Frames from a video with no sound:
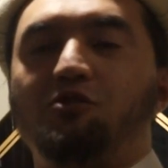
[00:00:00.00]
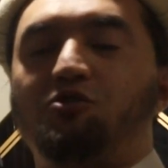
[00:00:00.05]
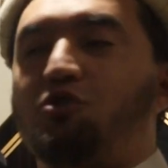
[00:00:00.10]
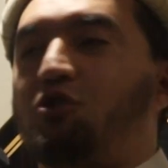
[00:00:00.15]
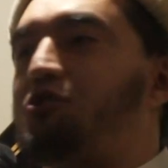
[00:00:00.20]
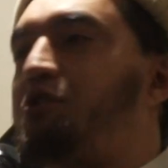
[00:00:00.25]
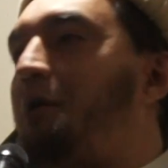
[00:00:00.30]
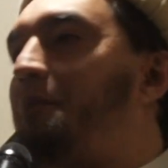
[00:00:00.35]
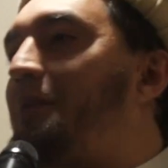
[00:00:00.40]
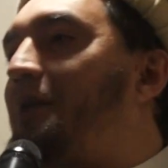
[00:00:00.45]

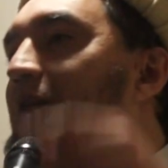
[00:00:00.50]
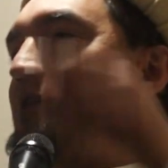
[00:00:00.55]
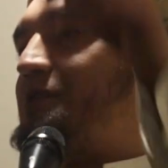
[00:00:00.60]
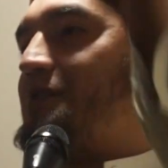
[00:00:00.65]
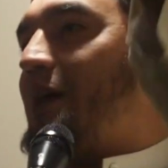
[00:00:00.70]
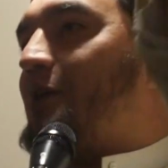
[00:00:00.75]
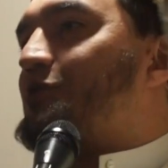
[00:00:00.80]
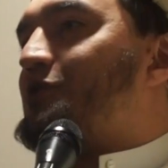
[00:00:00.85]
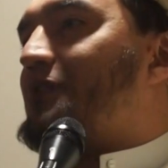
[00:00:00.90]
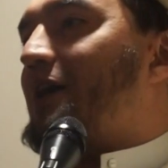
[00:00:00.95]
So somebody's
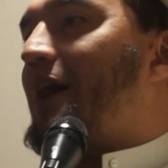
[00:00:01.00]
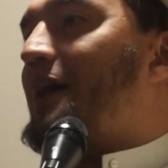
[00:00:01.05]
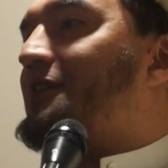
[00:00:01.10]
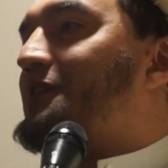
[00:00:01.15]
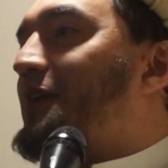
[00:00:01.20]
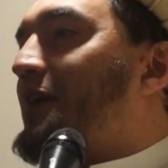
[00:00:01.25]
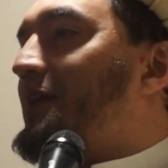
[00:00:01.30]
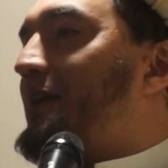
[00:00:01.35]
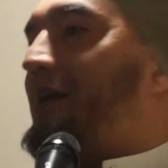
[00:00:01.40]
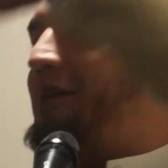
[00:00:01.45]

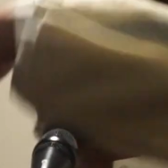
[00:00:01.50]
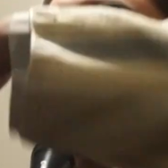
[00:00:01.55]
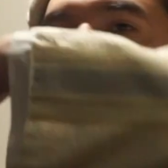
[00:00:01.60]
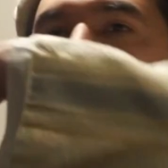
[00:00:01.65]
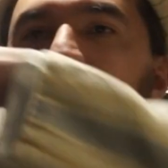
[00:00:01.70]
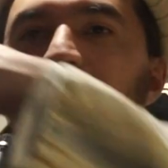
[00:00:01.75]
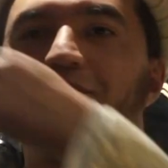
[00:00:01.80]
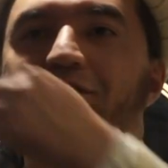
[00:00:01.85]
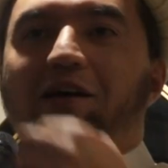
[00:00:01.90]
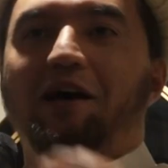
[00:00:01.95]
outside can enter
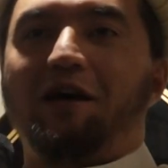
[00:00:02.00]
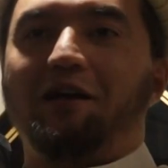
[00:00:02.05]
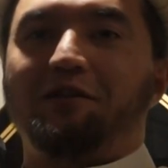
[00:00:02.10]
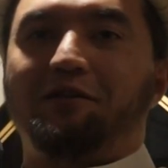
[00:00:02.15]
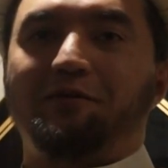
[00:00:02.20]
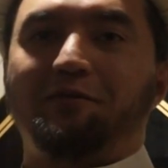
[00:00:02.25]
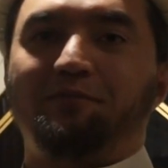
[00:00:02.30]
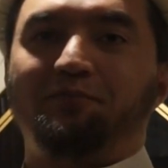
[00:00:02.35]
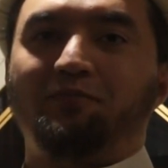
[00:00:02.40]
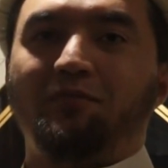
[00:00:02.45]

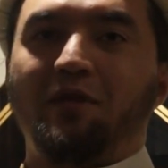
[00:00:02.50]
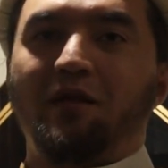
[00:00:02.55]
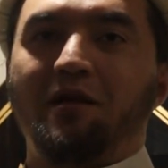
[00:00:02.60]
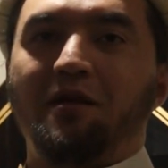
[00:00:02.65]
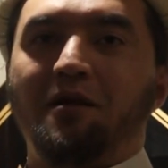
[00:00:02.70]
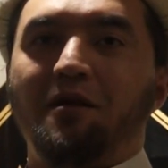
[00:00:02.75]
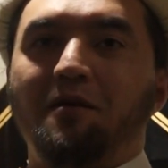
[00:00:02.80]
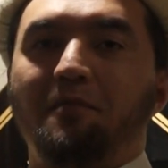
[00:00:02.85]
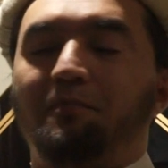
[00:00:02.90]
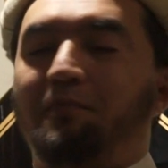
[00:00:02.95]
inside,
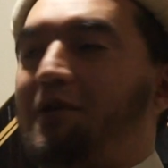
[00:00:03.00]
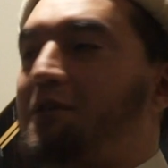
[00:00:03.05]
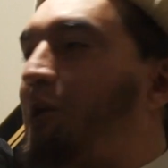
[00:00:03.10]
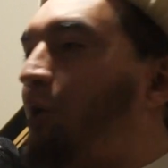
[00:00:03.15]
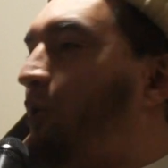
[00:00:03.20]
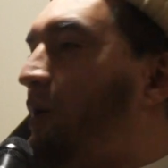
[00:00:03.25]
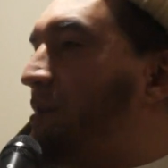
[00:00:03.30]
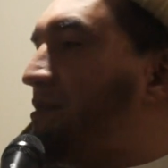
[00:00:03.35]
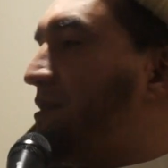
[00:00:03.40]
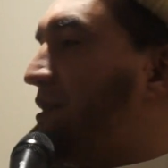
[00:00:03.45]
but
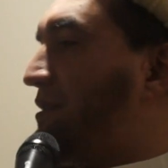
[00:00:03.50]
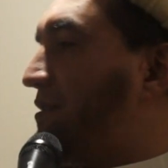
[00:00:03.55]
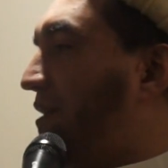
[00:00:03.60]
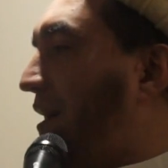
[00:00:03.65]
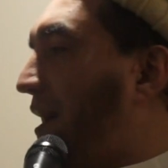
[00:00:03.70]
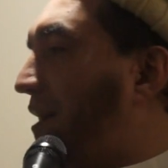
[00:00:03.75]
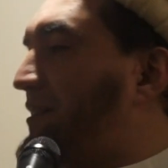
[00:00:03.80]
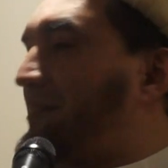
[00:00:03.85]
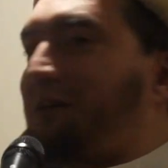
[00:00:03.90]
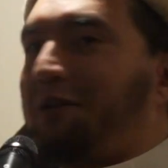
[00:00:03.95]
the ones
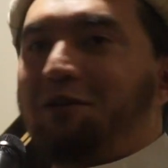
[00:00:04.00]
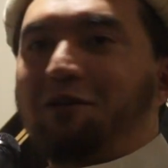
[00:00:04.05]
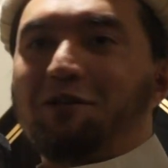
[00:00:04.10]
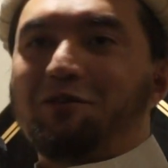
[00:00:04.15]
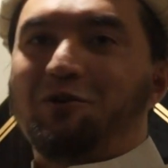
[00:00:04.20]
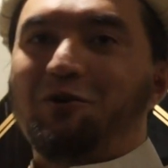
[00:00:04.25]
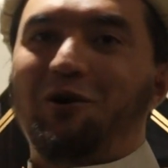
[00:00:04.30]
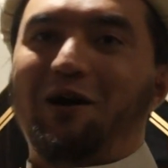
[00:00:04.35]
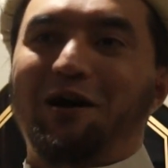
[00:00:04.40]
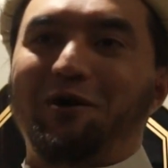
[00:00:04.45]
inside
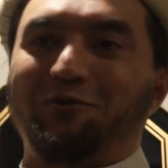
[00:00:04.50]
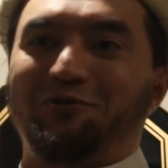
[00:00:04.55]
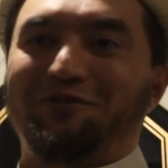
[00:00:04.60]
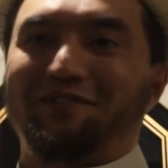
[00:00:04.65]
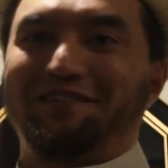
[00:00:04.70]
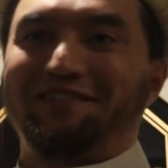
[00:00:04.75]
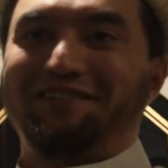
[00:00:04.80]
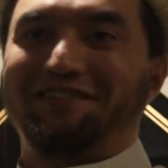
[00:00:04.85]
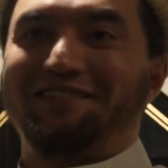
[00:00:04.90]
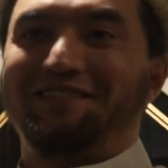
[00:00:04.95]
cannot go
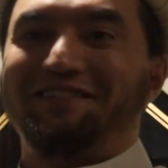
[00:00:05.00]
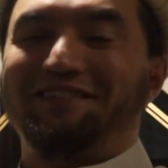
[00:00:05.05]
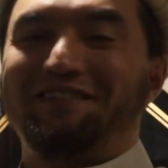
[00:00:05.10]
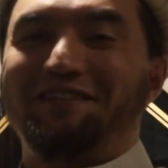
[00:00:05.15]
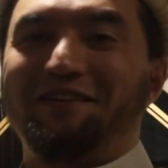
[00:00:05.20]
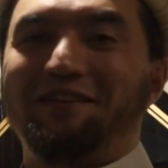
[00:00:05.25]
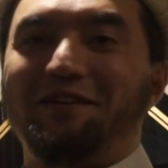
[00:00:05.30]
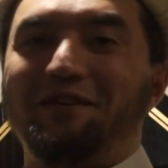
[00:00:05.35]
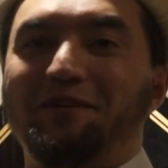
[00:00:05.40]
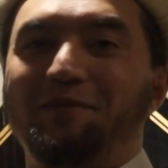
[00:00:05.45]
out.
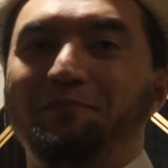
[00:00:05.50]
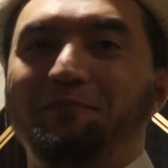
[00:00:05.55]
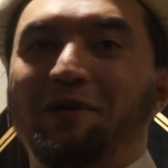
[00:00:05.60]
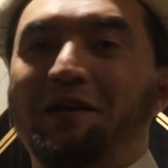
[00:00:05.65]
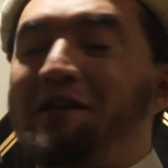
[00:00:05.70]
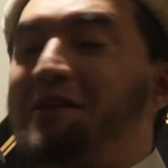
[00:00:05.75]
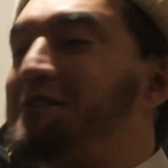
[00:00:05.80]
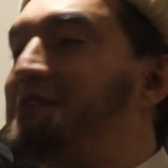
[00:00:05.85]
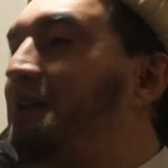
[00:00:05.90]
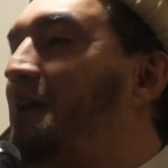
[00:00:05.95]

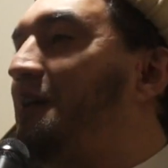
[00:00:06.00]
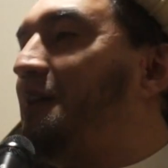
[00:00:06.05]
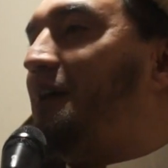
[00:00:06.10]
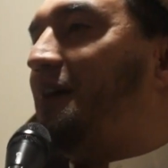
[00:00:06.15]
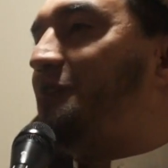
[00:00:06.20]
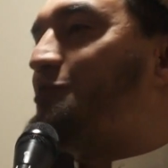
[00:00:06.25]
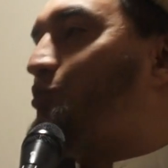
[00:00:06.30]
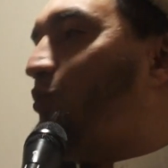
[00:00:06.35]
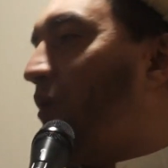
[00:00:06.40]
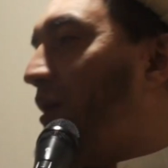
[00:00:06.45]
Means
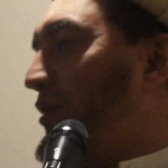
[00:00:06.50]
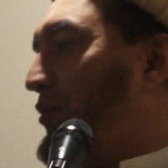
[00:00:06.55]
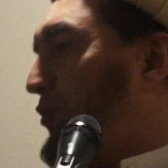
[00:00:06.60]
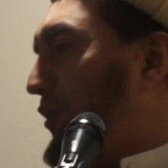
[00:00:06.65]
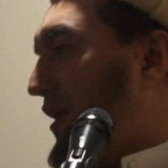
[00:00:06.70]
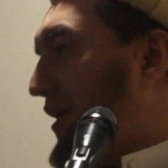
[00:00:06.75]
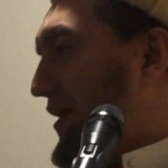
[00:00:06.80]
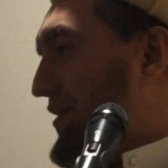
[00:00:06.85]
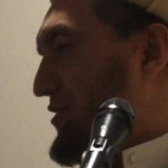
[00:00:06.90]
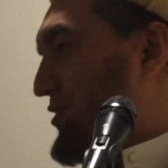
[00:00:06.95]
it's
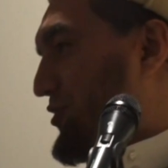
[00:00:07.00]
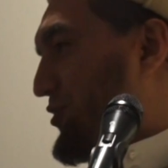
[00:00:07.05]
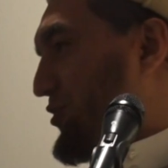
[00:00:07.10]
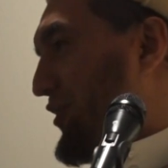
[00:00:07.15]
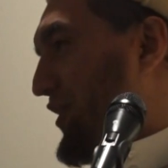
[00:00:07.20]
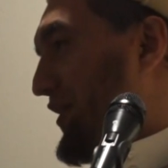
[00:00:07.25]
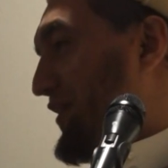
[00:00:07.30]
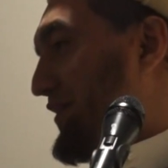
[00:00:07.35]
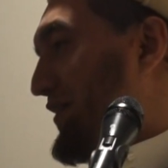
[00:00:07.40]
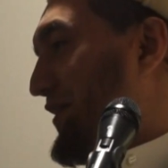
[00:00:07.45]
one-way
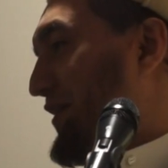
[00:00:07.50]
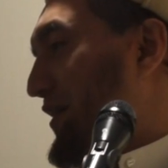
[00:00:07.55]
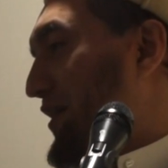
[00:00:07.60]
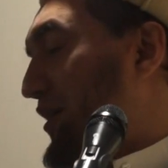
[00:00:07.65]
street.